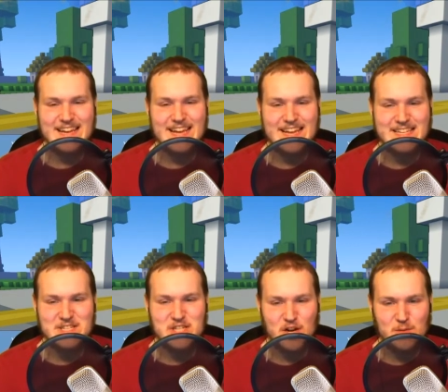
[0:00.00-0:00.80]
It's
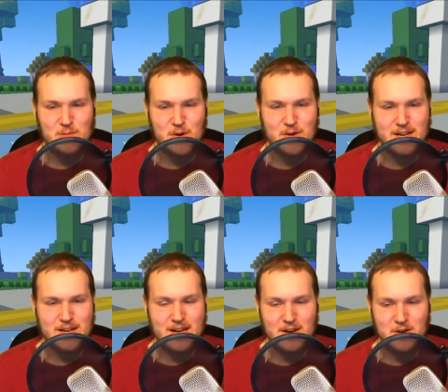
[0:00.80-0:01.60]

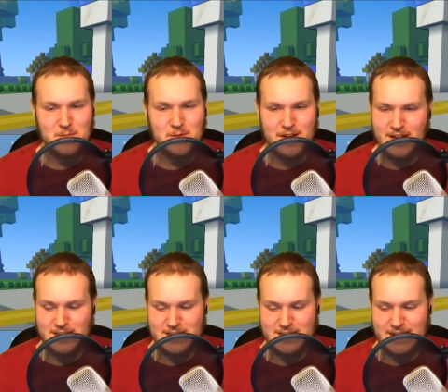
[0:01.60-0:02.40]
jailbroken. I hope you're not
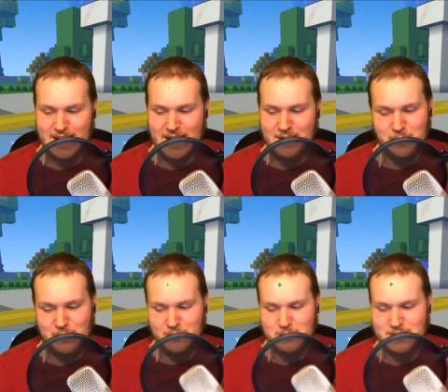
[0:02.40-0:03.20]
listening,
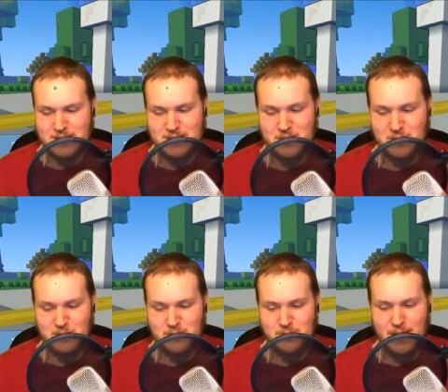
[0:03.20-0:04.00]
Apple. Don't
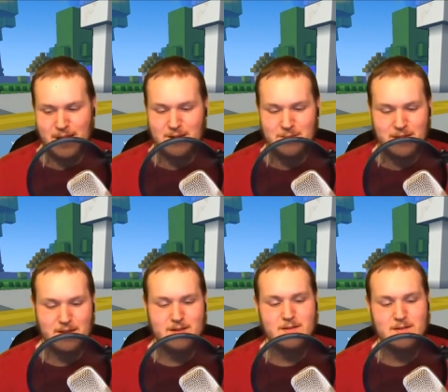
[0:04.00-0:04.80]
ban
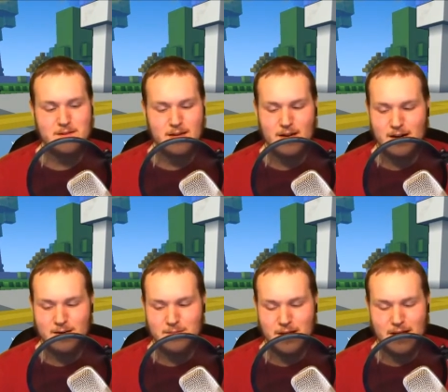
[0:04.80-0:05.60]
me. Yeah,
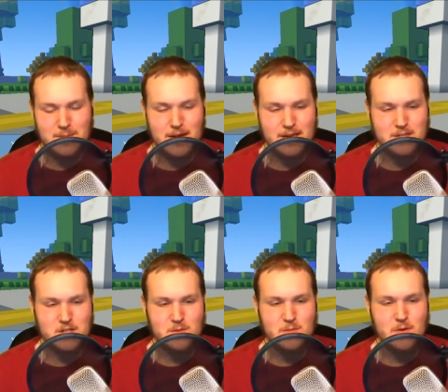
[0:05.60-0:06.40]
my iPad is
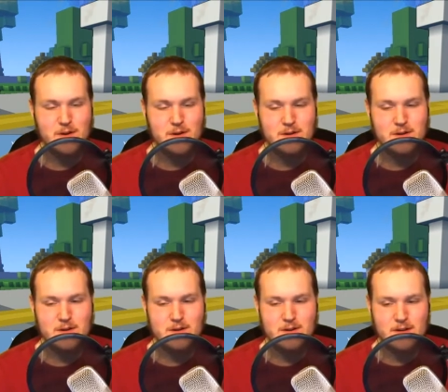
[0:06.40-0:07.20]

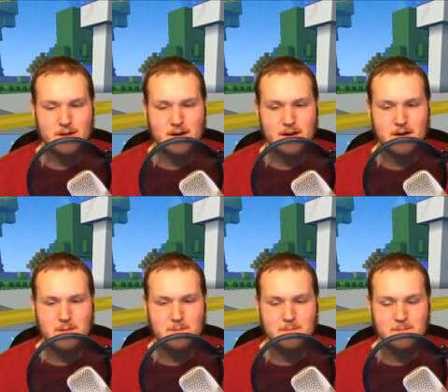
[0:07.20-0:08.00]
jailbroken.
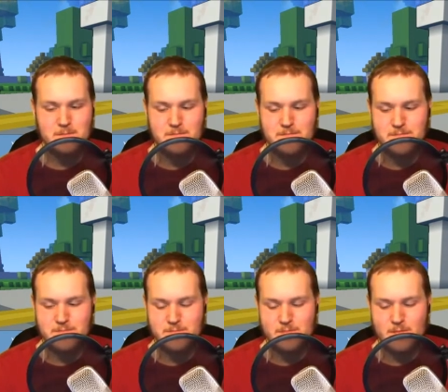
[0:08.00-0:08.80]
Um.
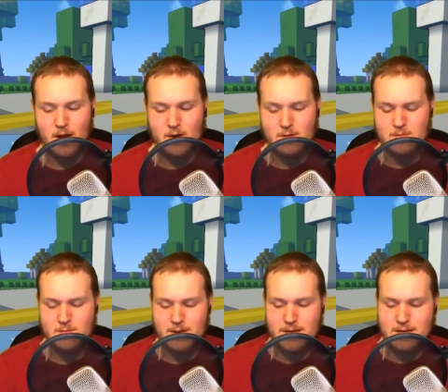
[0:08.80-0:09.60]
Oh,
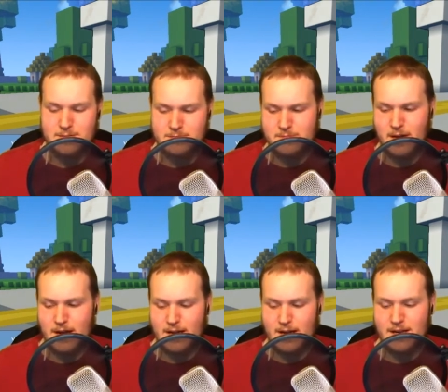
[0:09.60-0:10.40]
and
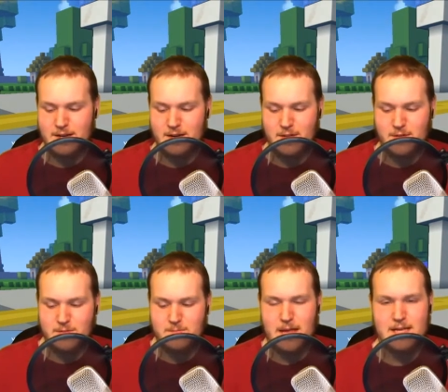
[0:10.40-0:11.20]
uh, on
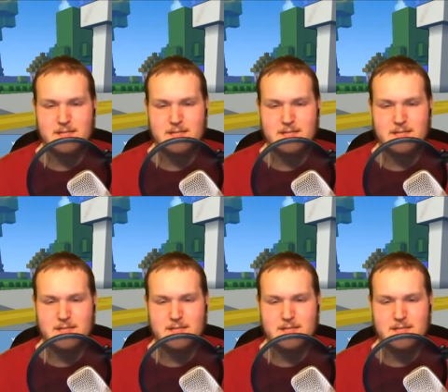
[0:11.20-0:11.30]
other last